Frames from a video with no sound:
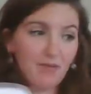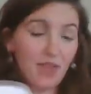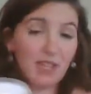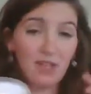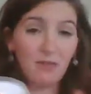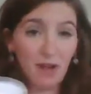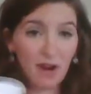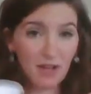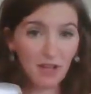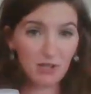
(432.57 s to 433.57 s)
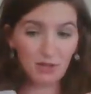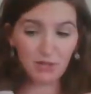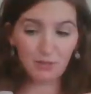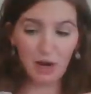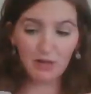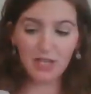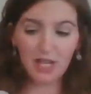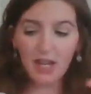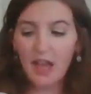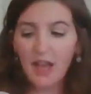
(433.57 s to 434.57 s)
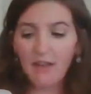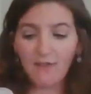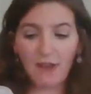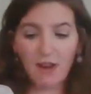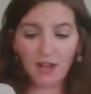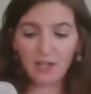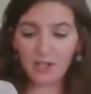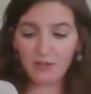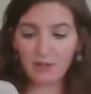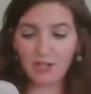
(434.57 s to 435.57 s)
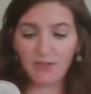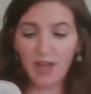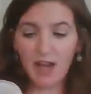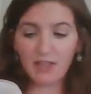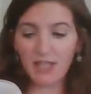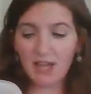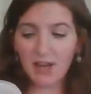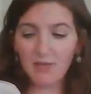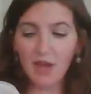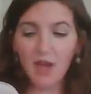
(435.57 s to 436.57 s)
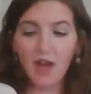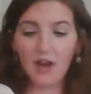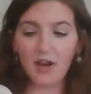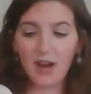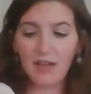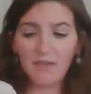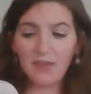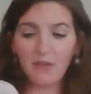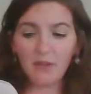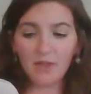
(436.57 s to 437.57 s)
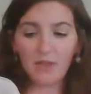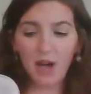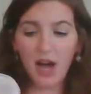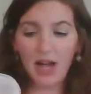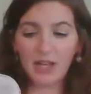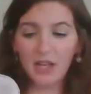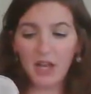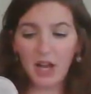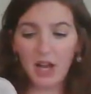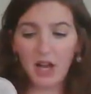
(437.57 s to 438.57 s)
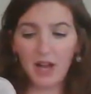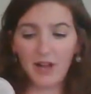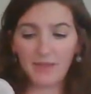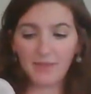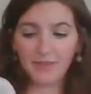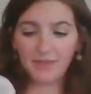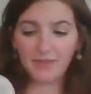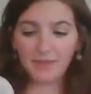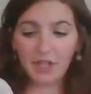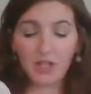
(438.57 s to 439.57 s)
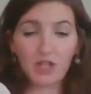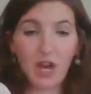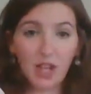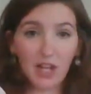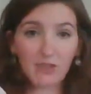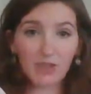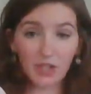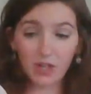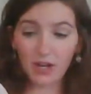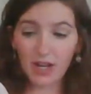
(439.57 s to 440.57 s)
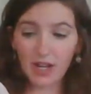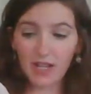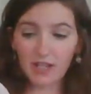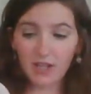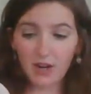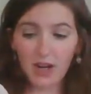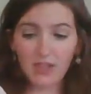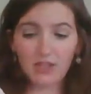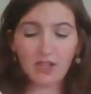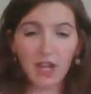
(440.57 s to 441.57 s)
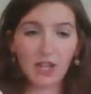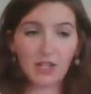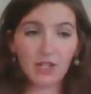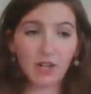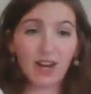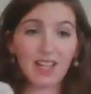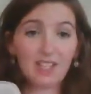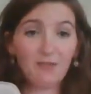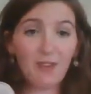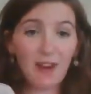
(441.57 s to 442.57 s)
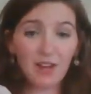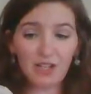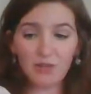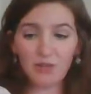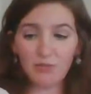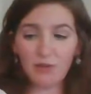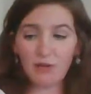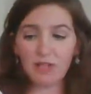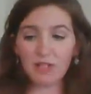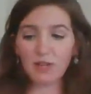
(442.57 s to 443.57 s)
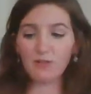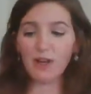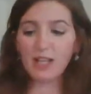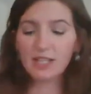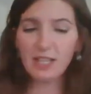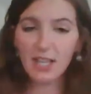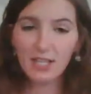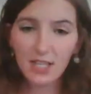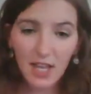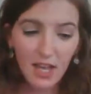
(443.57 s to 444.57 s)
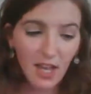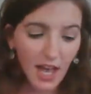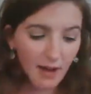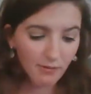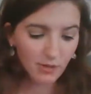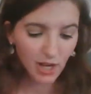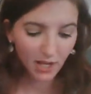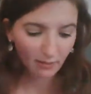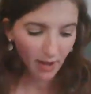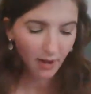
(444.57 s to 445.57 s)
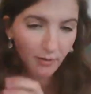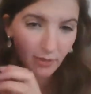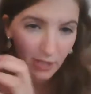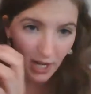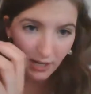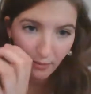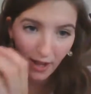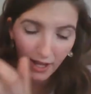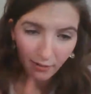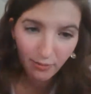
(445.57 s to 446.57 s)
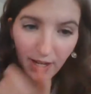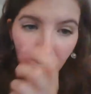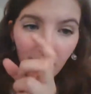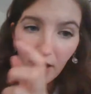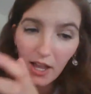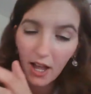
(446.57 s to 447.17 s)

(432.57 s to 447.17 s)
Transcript: it's a very good source of protein, very good source of calcium. All right. We've got, there's not a lot of sugar in it. All right. There's not a lot of sugar, and it's a very good source of protein. So for instance, and we'll talk about how to read